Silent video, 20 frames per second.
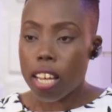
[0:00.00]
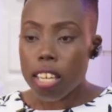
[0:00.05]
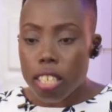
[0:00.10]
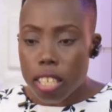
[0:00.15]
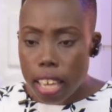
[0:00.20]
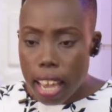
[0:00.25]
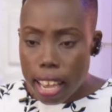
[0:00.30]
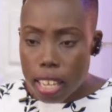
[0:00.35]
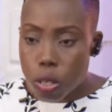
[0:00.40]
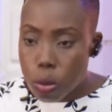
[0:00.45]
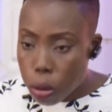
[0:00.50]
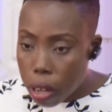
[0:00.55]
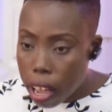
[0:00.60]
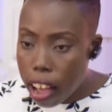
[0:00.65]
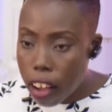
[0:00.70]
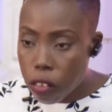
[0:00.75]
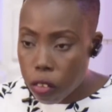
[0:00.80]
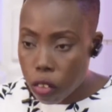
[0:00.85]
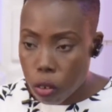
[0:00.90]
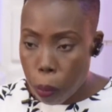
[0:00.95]
Yes, we
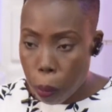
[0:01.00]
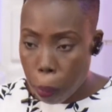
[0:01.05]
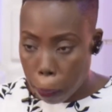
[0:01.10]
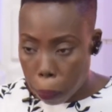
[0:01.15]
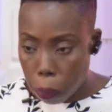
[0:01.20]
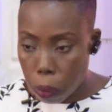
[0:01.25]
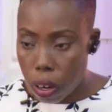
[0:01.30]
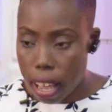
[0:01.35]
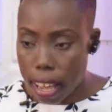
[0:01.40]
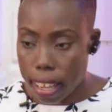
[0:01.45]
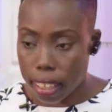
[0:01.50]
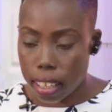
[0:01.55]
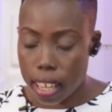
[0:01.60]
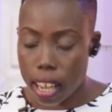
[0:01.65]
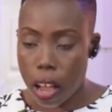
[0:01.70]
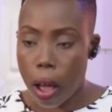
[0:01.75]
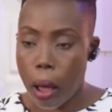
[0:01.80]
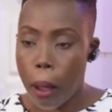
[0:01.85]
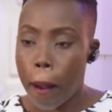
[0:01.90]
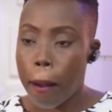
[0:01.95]
have people like
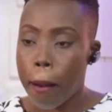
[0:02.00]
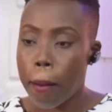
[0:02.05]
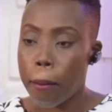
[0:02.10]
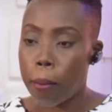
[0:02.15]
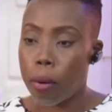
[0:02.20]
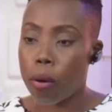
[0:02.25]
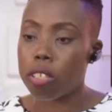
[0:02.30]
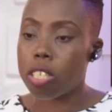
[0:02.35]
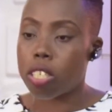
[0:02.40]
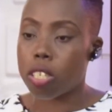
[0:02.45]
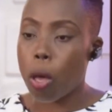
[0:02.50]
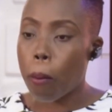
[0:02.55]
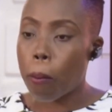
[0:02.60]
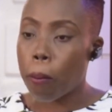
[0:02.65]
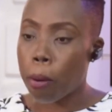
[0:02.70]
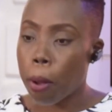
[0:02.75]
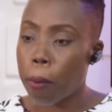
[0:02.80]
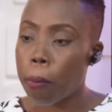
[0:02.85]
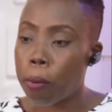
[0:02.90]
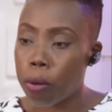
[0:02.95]
that. But
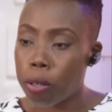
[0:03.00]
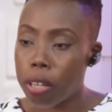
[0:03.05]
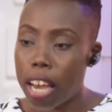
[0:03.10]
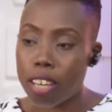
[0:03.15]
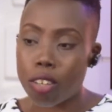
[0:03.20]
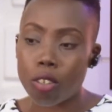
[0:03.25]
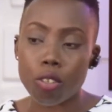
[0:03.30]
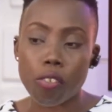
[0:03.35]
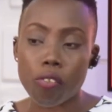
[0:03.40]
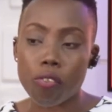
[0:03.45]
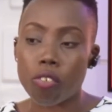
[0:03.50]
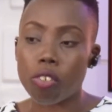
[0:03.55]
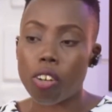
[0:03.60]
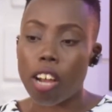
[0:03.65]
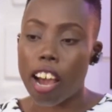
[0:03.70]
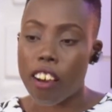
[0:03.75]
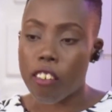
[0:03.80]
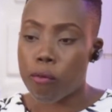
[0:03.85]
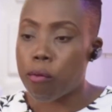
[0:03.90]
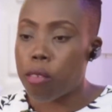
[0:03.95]
people that don't even
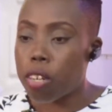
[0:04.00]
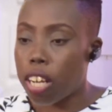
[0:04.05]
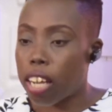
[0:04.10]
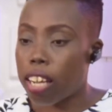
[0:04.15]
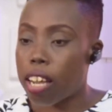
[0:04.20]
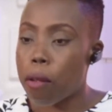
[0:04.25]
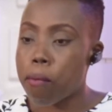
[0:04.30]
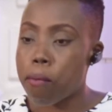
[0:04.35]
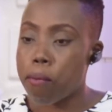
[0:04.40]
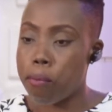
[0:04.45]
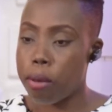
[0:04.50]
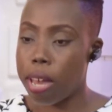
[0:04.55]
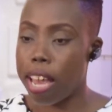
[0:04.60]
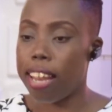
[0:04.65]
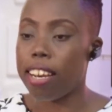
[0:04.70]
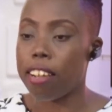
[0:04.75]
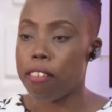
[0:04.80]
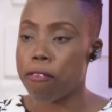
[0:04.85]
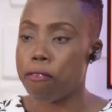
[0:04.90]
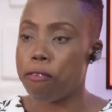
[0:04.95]
have money, that can
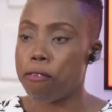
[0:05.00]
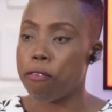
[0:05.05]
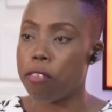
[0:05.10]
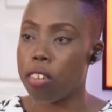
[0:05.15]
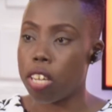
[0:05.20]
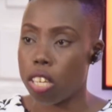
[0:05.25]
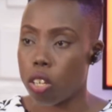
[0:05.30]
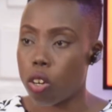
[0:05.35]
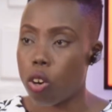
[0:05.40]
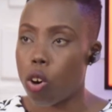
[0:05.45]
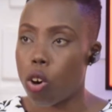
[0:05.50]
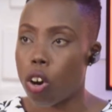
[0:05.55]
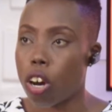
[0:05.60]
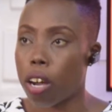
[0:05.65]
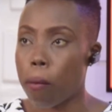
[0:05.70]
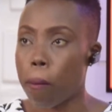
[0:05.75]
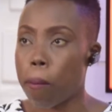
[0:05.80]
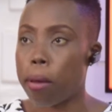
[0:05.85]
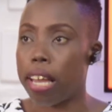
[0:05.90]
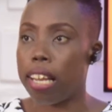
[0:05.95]
barely feed or
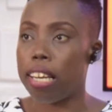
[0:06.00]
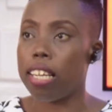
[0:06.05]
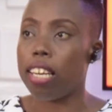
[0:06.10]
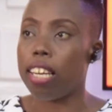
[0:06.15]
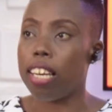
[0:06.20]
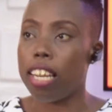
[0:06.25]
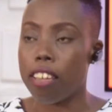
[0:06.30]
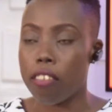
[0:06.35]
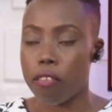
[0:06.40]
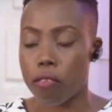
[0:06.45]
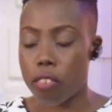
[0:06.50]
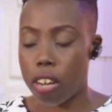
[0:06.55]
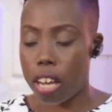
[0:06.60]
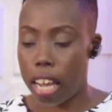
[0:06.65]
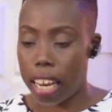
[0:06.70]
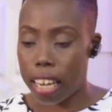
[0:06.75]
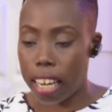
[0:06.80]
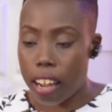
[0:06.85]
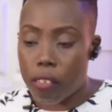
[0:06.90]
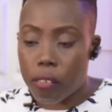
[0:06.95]
barely live
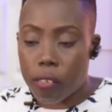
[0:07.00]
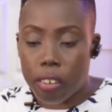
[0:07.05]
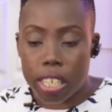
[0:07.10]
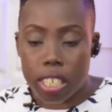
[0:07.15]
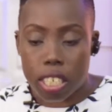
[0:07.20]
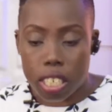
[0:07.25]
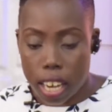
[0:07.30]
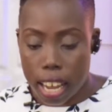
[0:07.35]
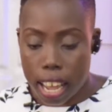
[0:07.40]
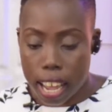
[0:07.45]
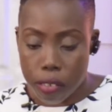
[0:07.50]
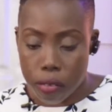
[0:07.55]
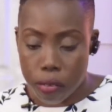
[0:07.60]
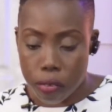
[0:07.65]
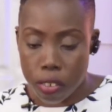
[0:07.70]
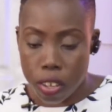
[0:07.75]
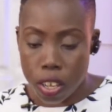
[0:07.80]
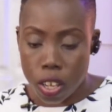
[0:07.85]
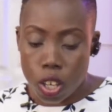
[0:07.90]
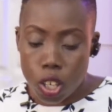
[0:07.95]
an average life,
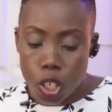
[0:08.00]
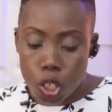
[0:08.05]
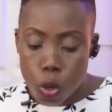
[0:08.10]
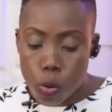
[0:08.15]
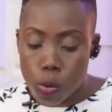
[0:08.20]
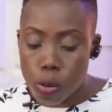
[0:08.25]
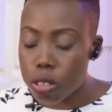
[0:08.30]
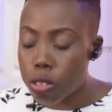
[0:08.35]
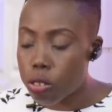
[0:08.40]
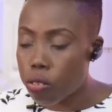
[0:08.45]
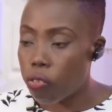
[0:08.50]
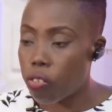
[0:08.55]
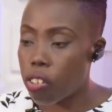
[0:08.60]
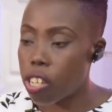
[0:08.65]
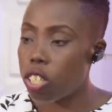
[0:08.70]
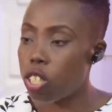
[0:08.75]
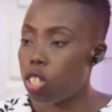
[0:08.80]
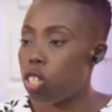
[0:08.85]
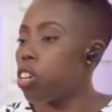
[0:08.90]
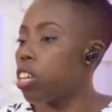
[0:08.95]
you want to
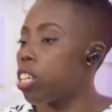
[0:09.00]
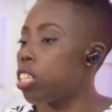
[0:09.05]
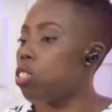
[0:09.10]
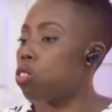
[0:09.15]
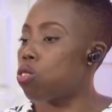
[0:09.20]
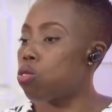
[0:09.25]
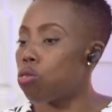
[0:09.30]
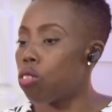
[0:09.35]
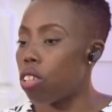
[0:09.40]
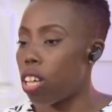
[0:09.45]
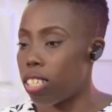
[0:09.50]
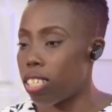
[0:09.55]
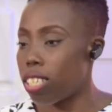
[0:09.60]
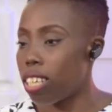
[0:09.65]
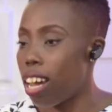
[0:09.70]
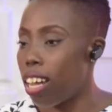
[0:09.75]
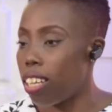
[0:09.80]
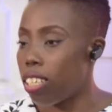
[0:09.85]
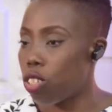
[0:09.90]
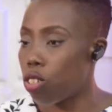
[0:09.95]
venture into that
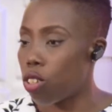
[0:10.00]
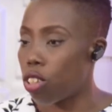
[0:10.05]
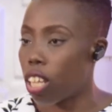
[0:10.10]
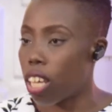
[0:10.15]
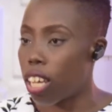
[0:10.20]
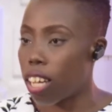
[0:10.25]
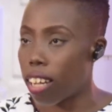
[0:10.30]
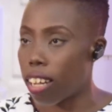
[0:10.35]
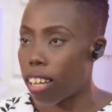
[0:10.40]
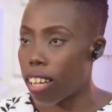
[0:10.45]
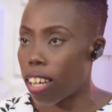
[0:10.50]
and you think